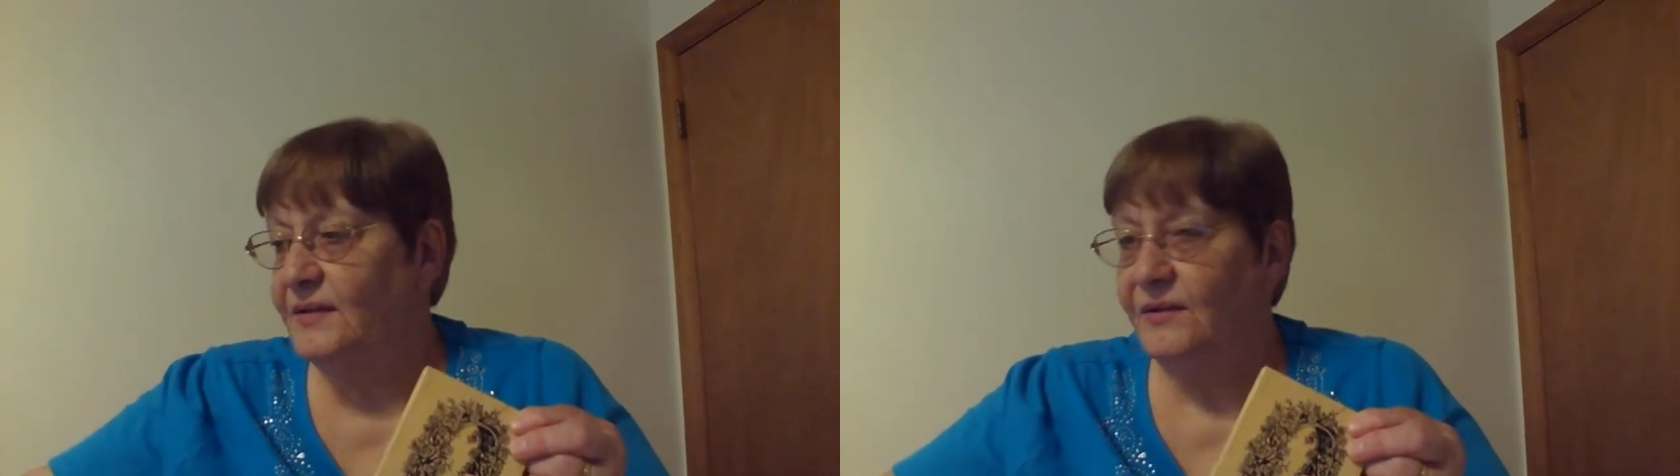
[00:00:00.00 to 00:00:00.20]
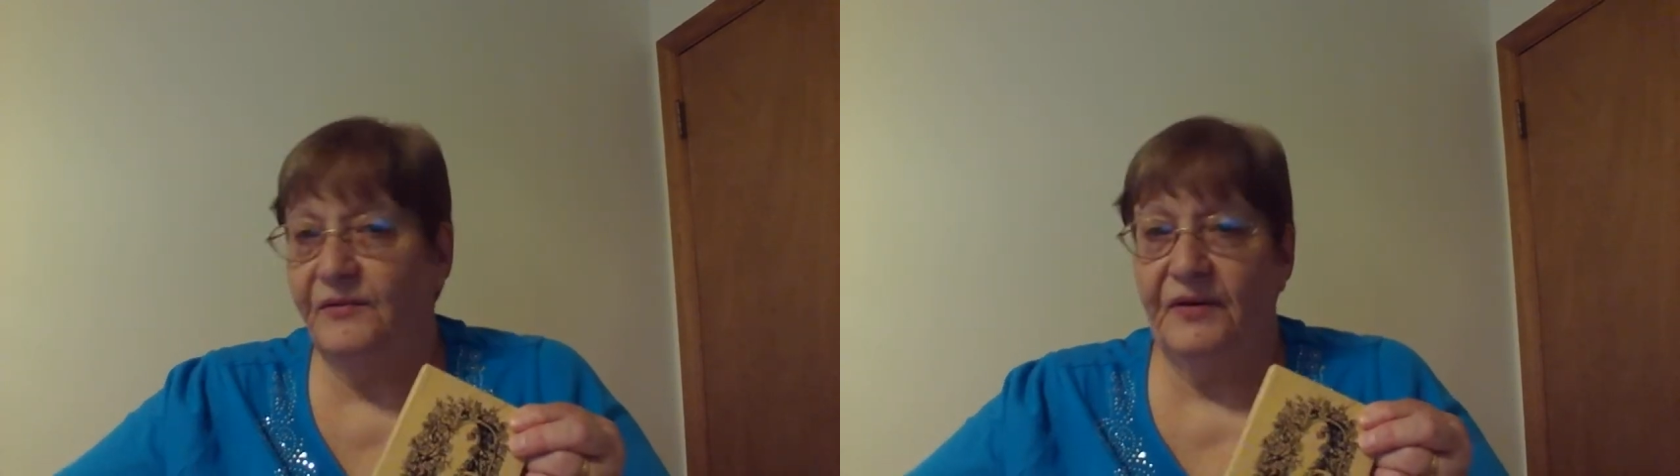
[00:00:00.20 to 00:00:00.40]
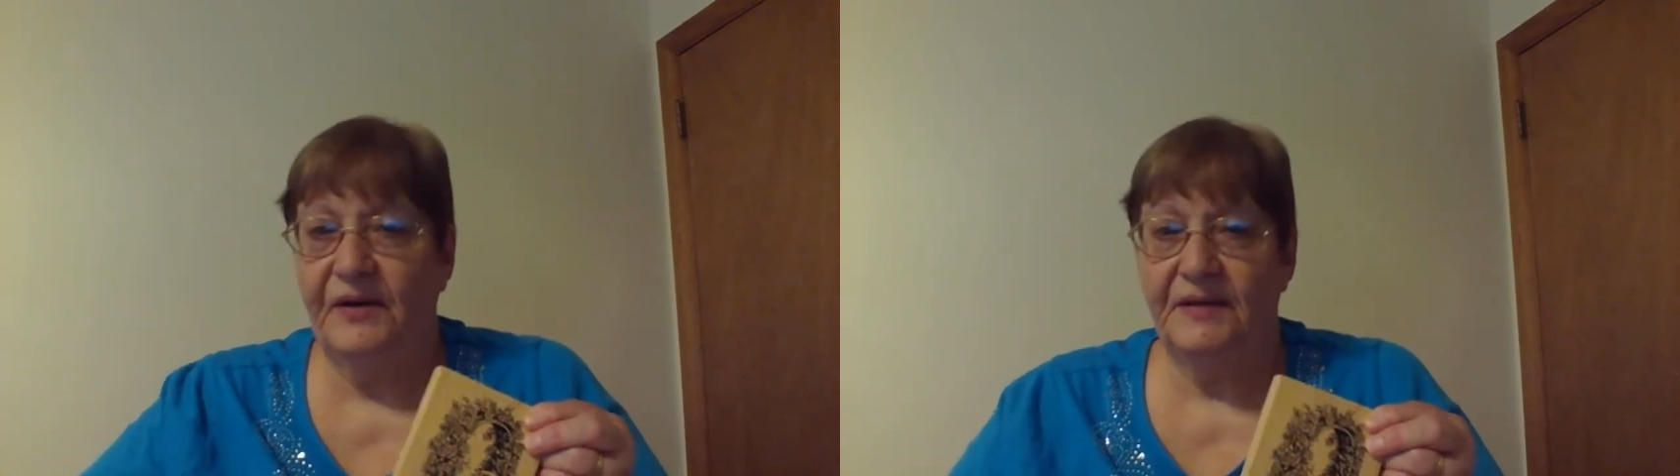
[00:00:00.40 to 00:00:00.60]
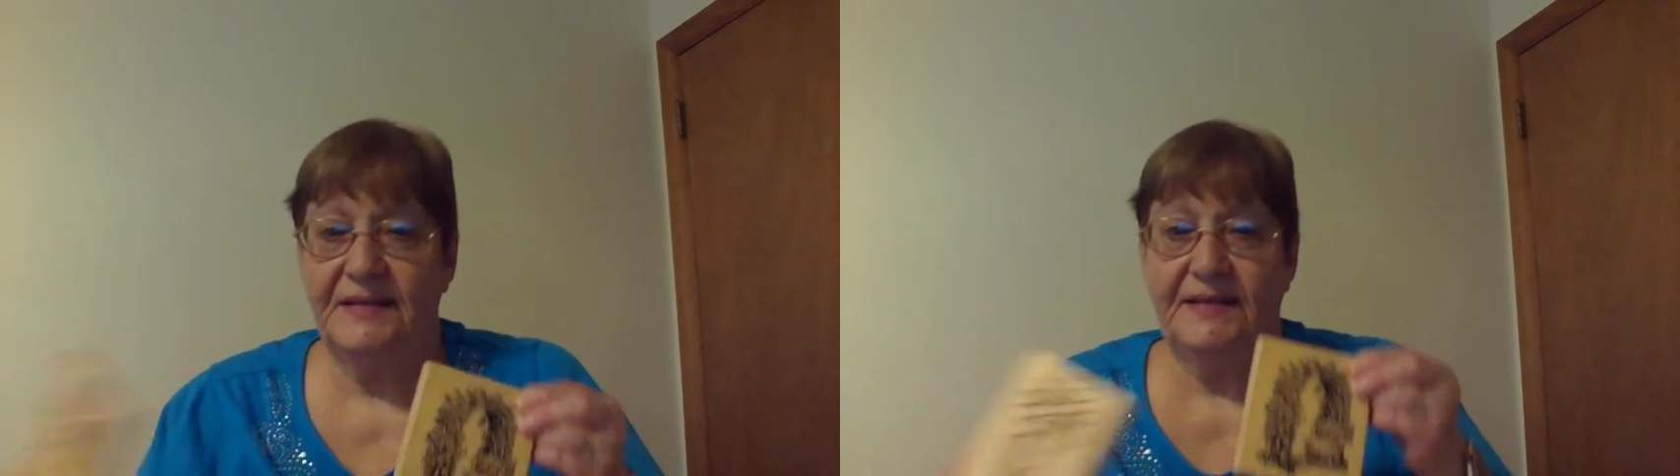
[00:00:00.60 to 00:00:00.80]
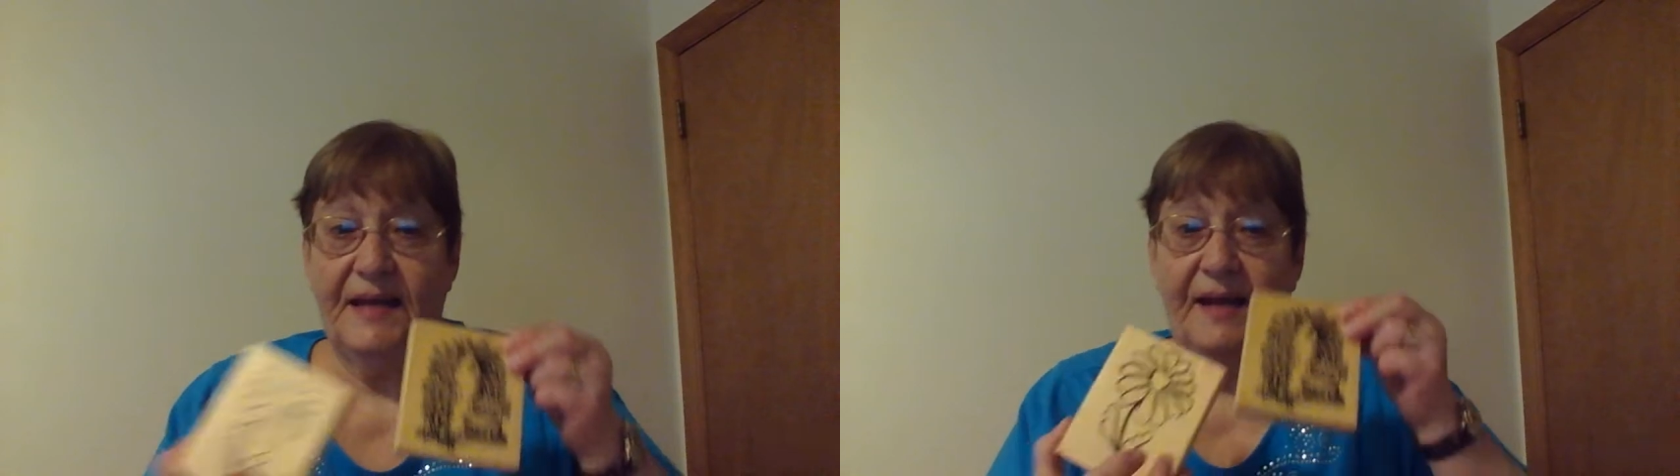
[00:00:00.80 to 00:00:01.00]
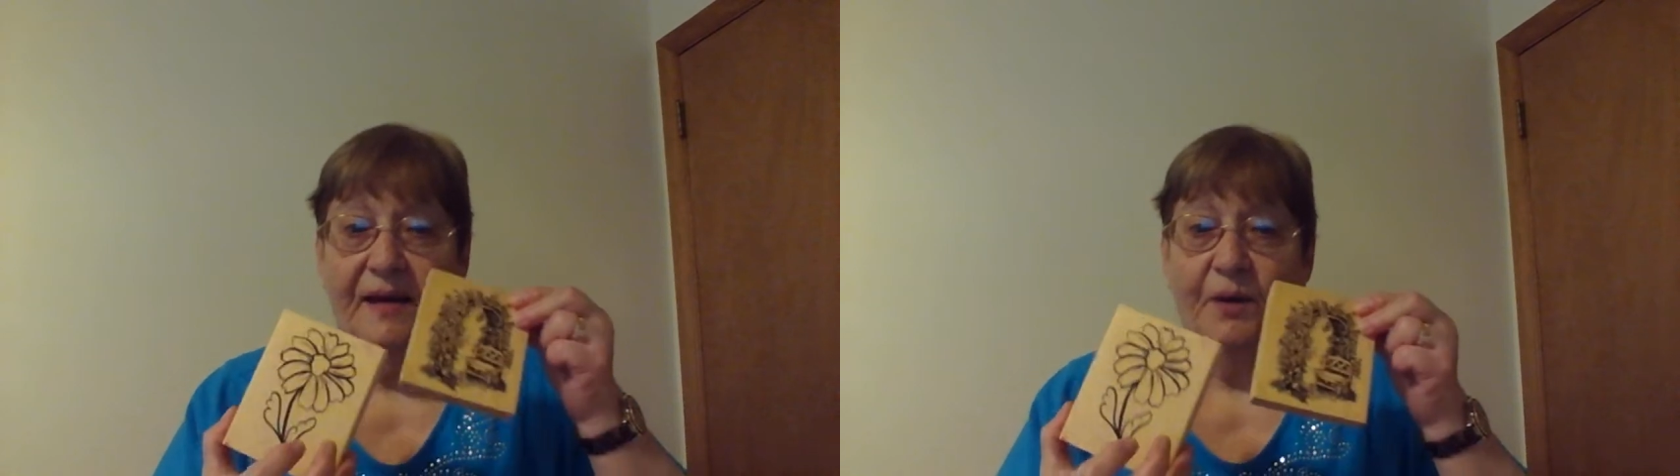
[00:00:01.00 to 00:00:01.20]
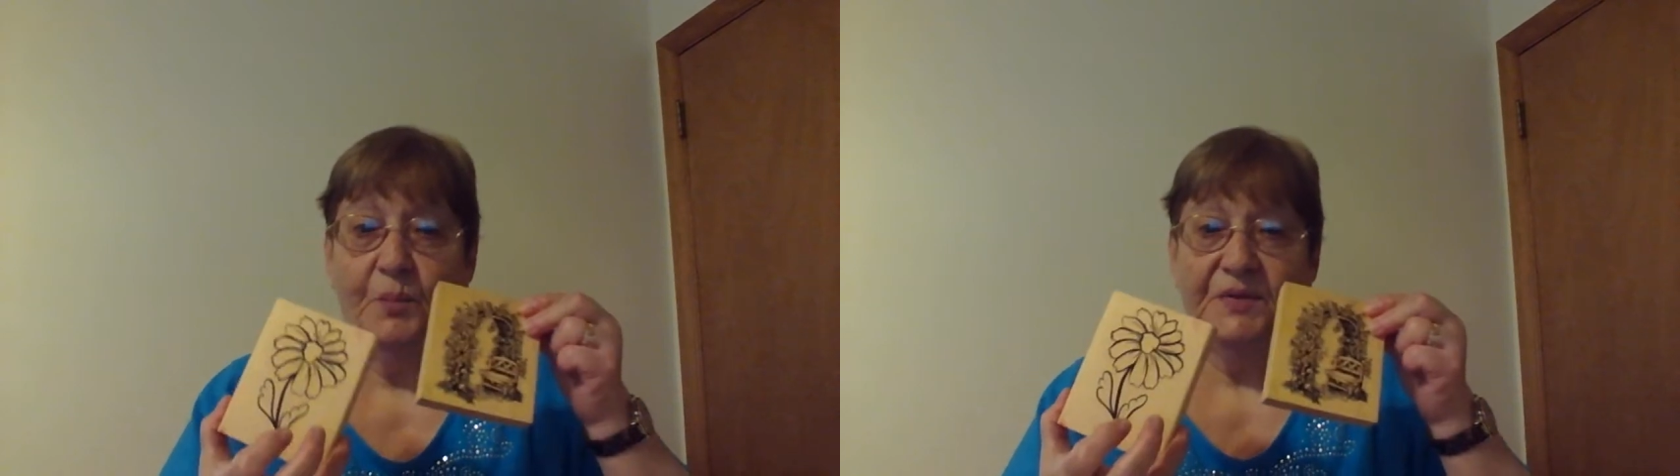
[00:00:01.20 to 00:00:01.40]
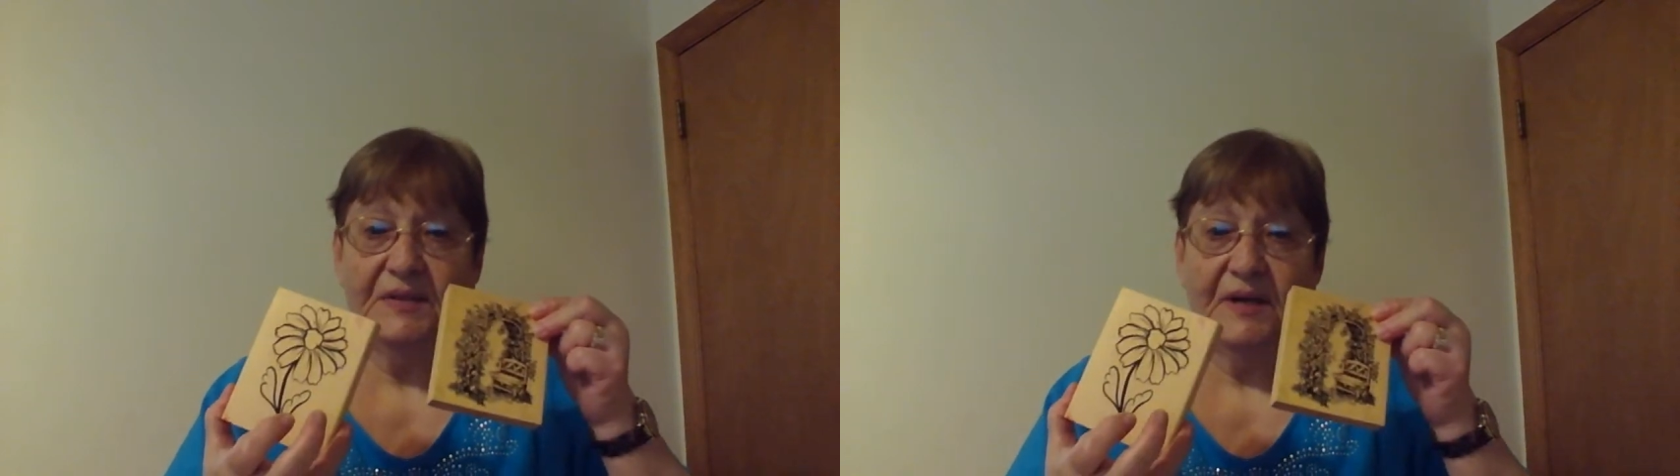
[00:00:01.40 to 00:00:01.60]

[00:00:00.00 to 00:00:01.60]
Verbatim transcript: of stamps,